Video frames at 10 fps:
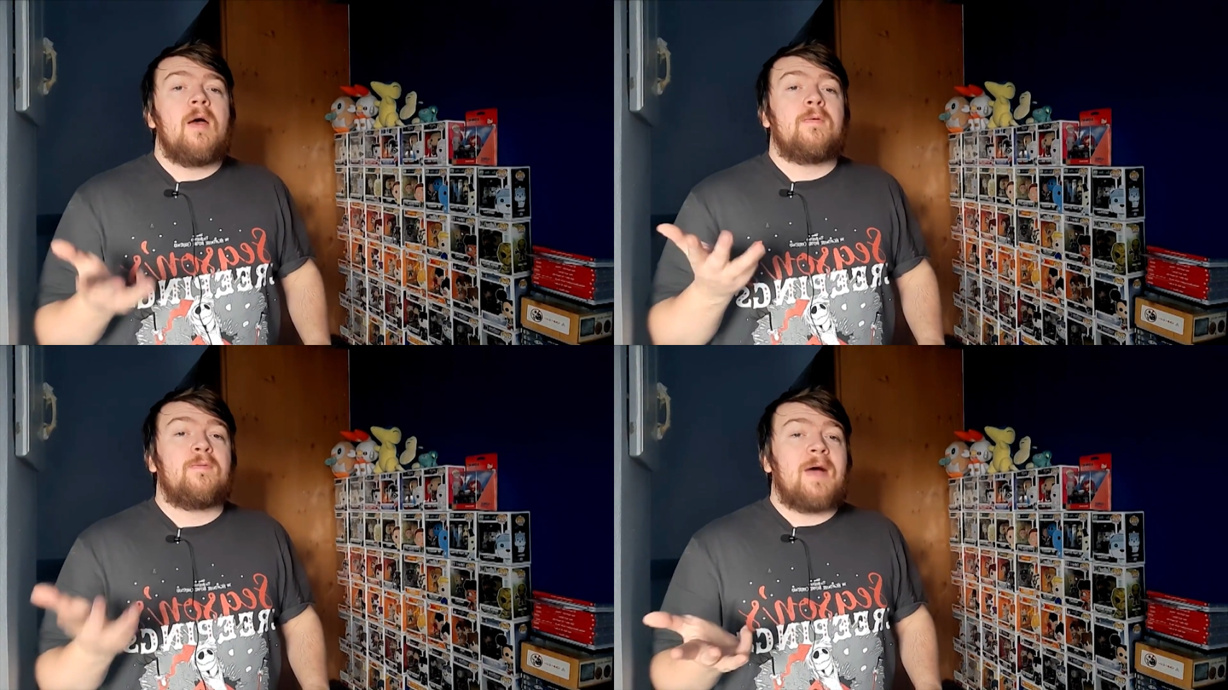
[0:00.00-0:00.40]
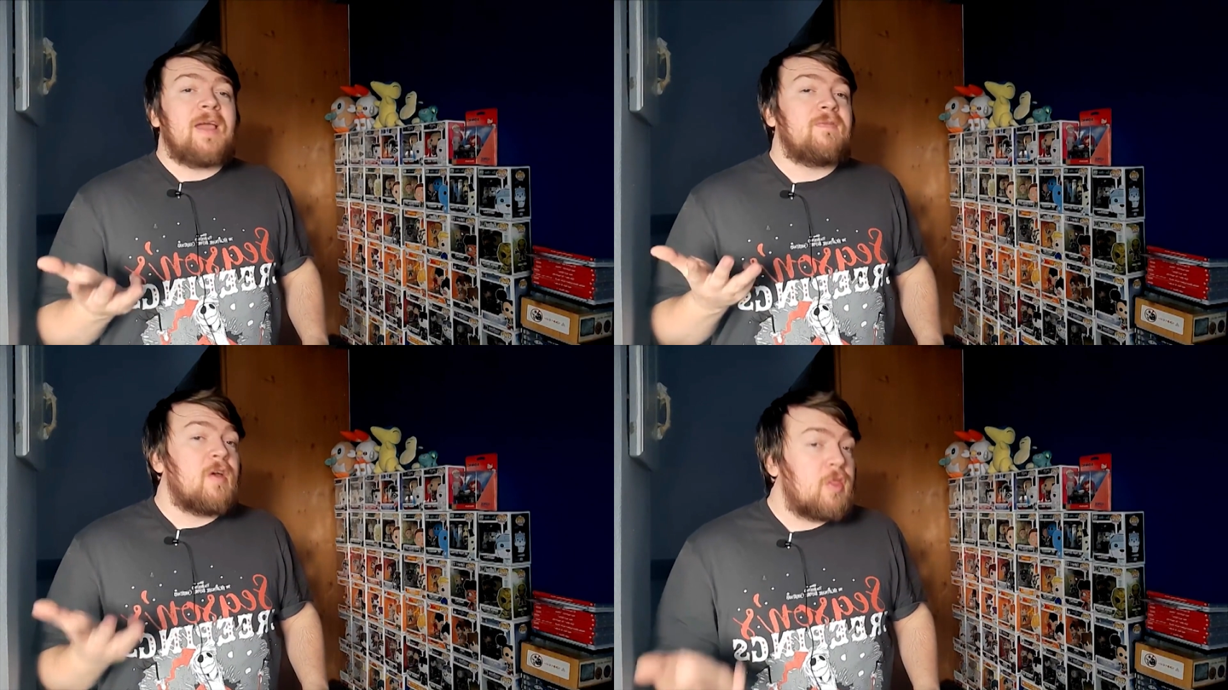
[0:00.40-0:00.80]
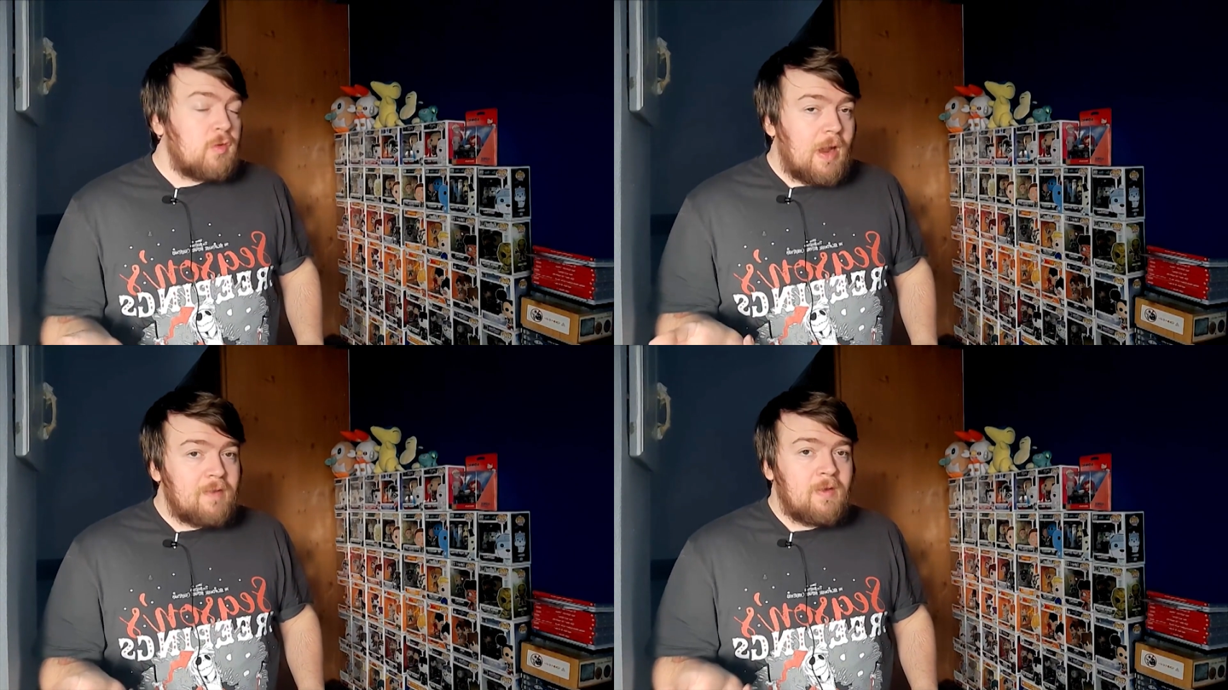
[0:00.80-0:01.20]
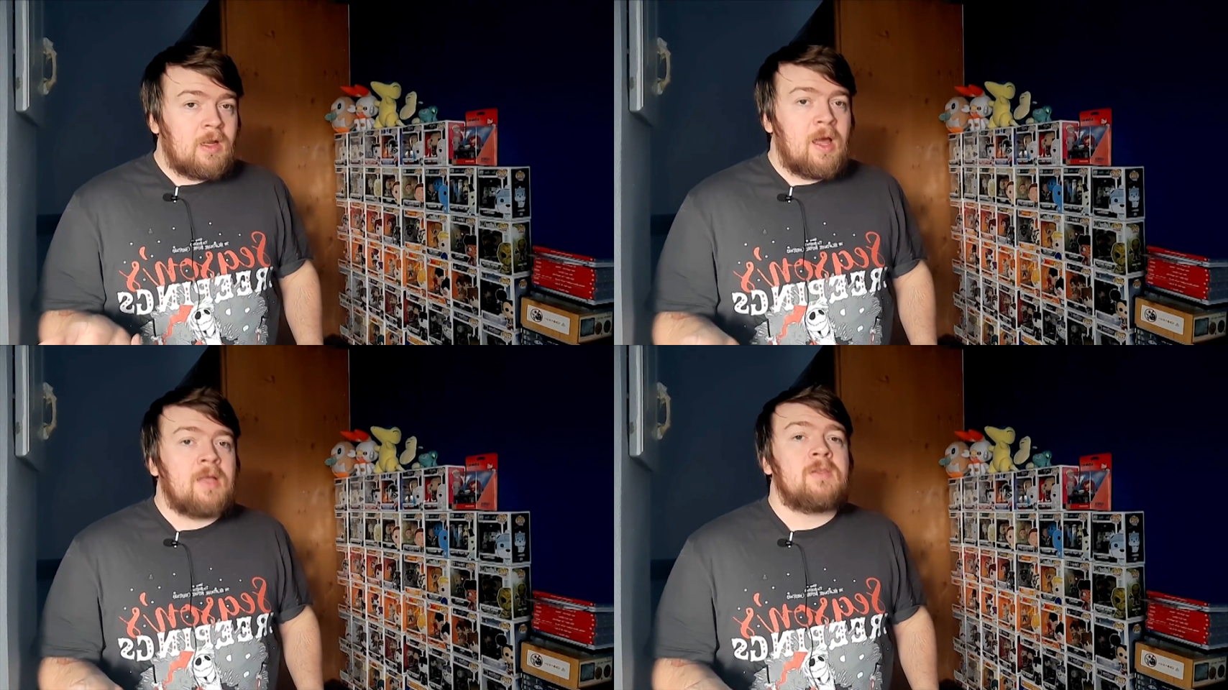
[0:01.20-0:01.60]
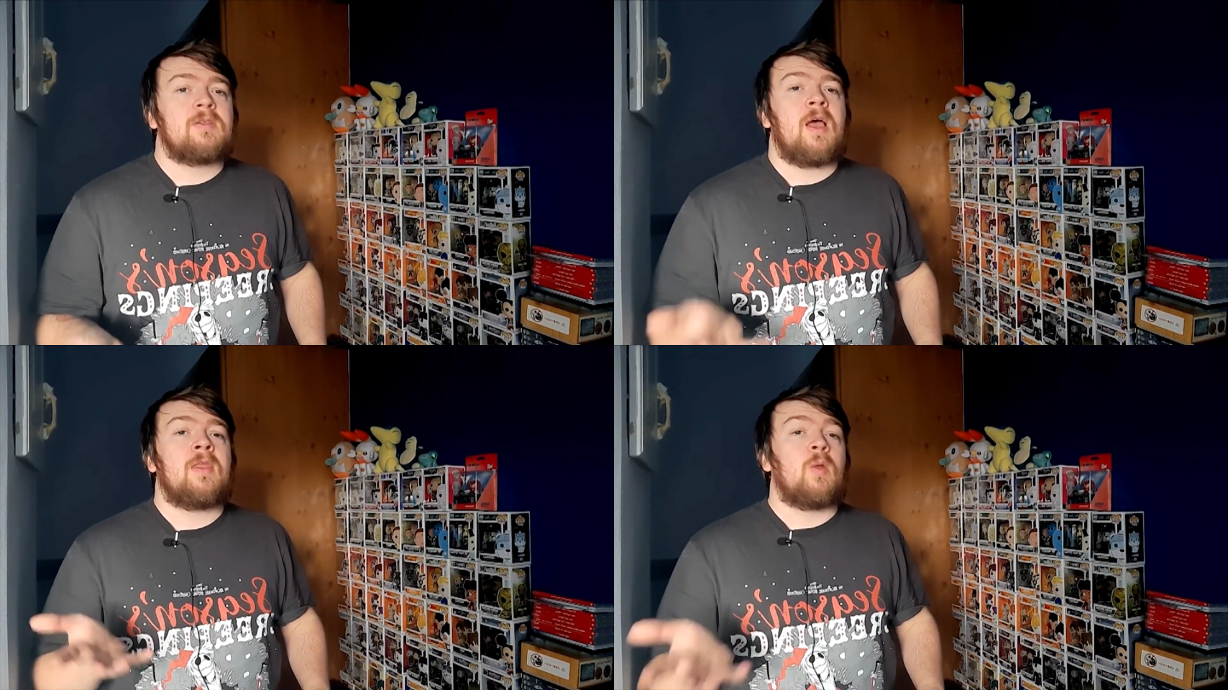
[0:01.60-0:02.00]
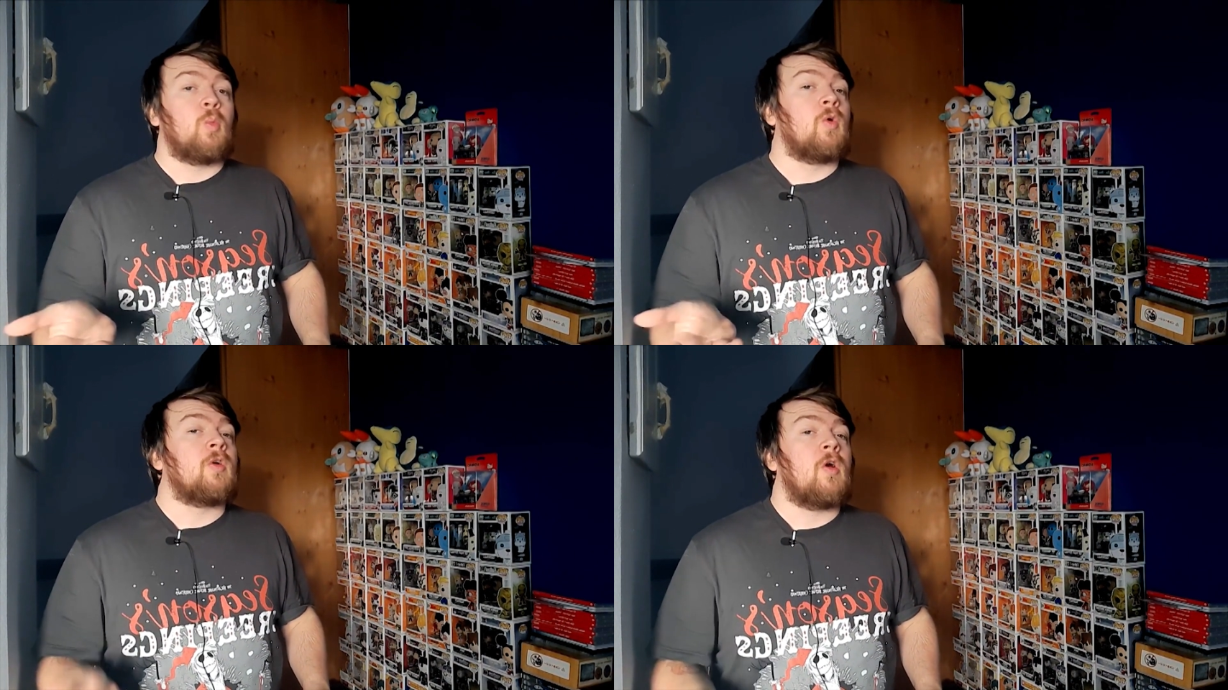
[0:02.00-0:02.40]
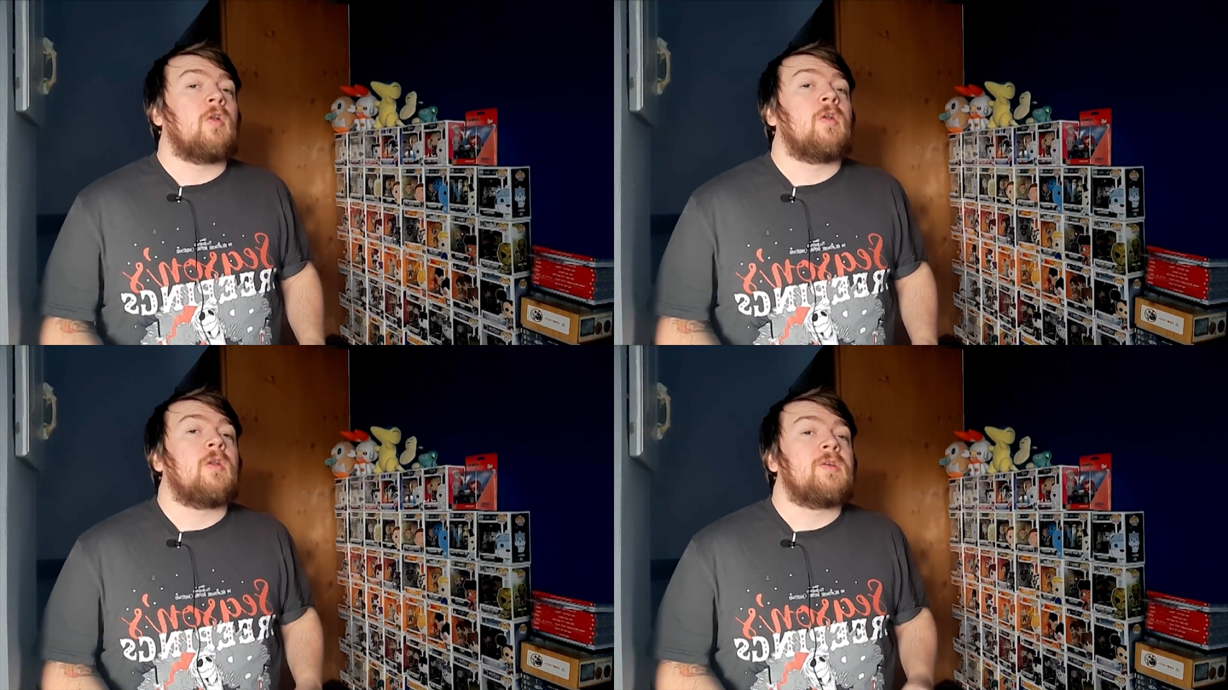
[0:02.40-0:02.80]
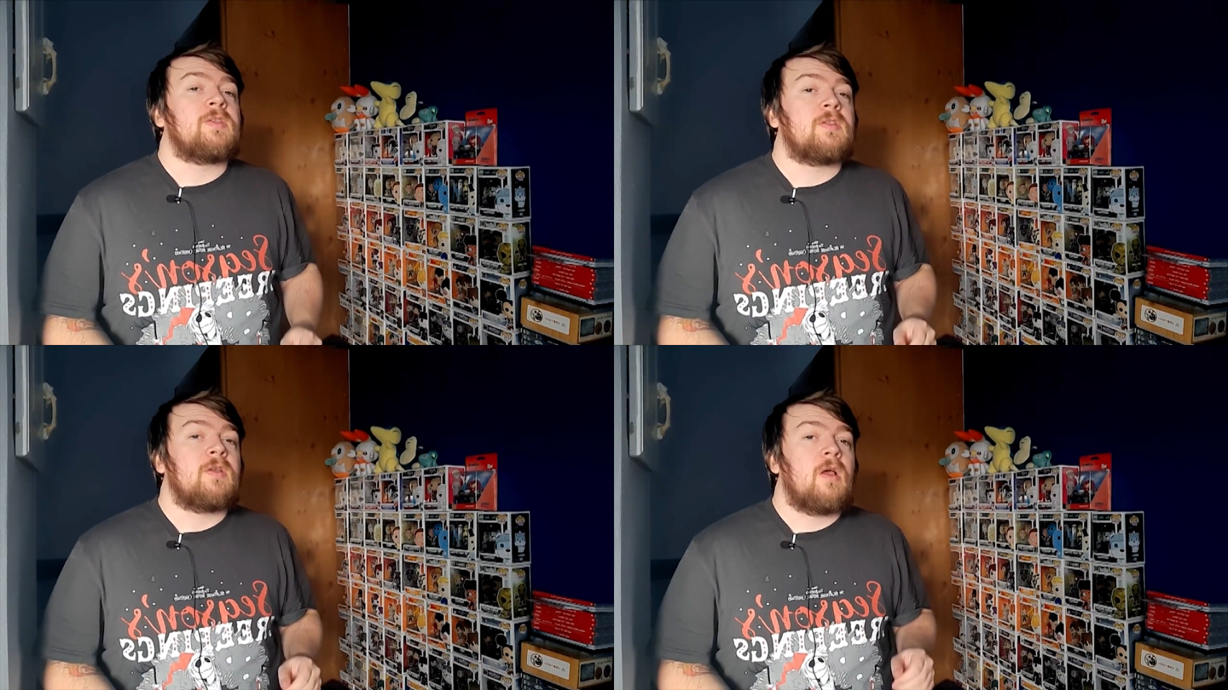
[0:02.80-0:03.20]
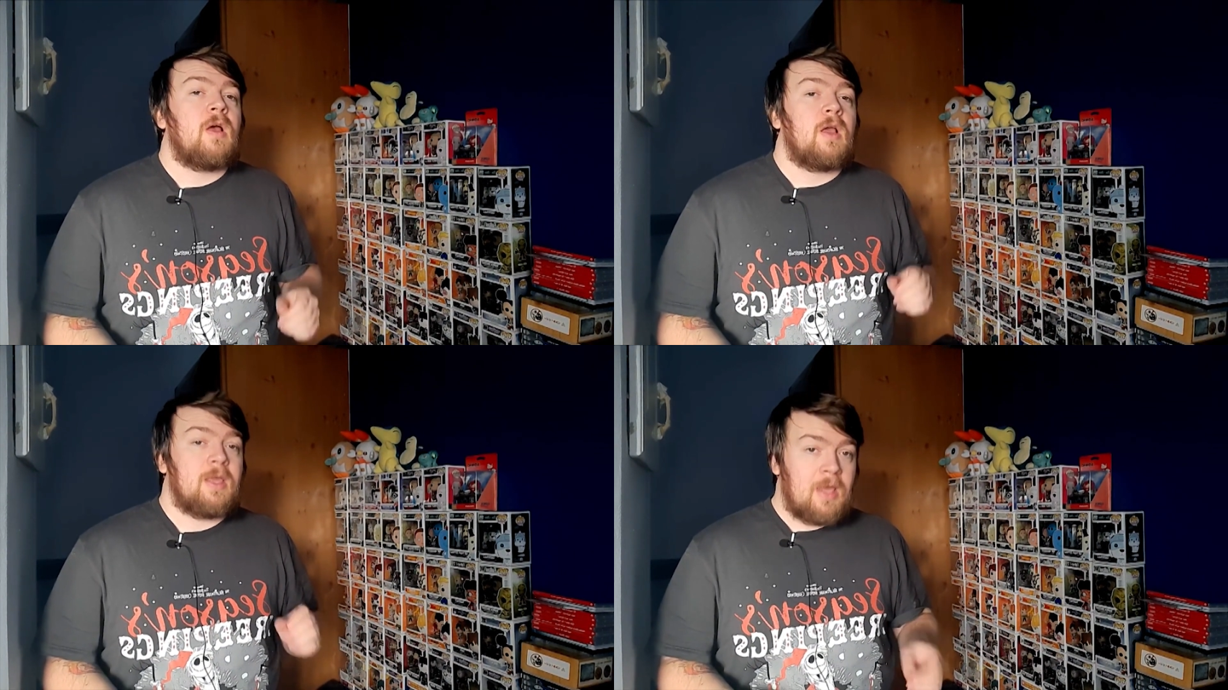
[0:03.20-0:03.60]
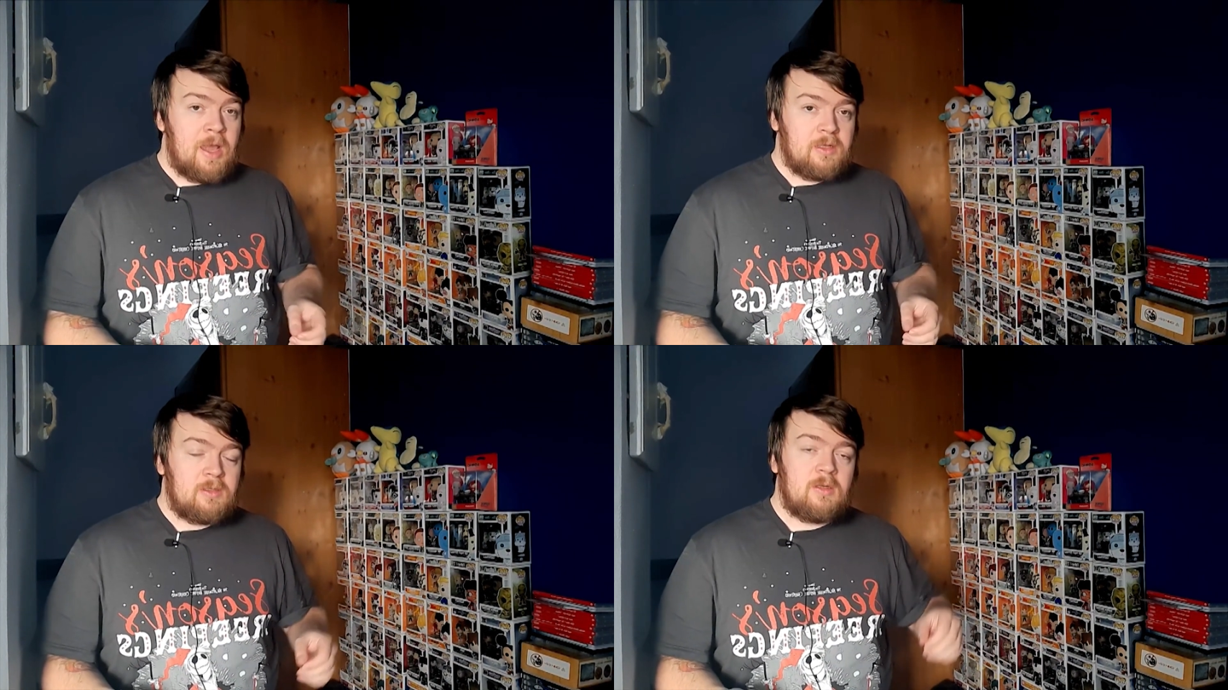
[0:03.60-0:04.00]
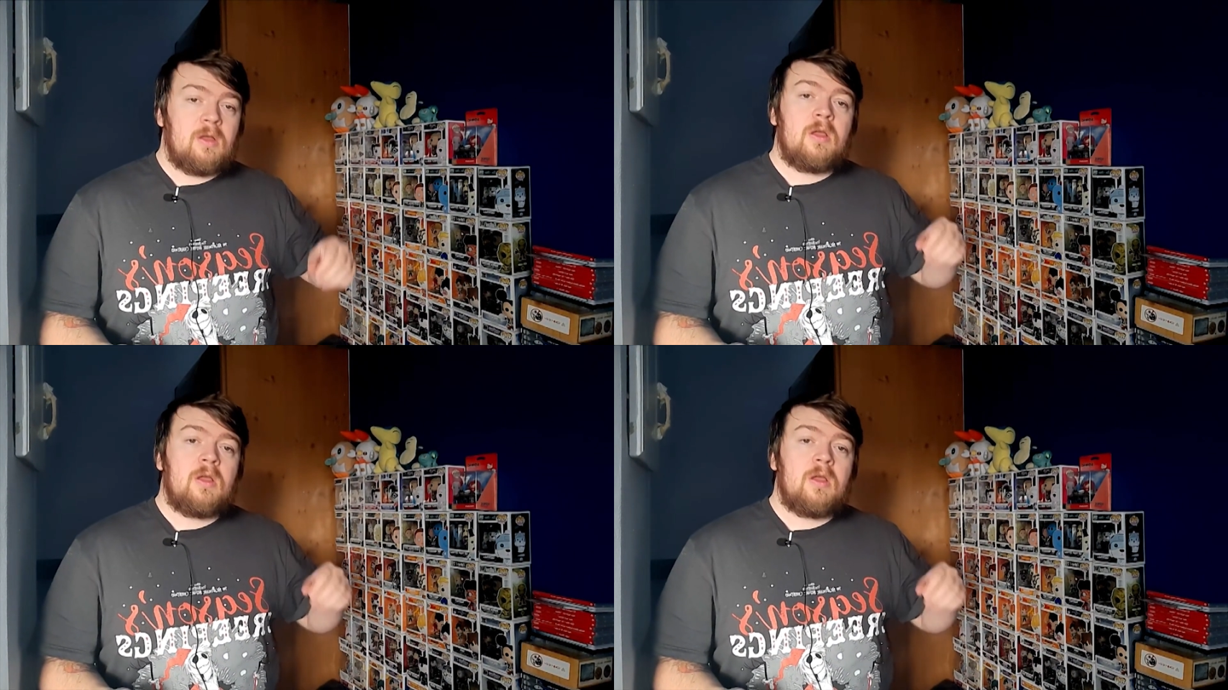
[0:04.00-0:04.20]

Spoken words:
5 thriving lands, and then 1 colourless gate.